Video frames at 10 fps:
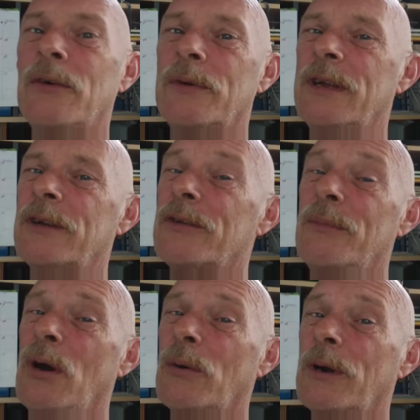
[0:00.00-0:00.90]
don't hear the
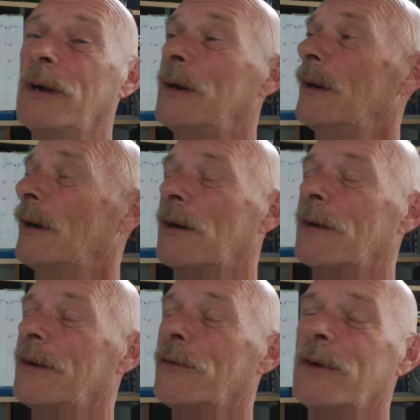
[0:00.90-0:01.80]
mower, or
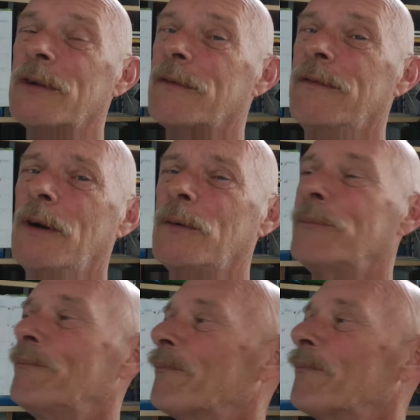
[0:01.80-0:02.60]
I don't hear the phone.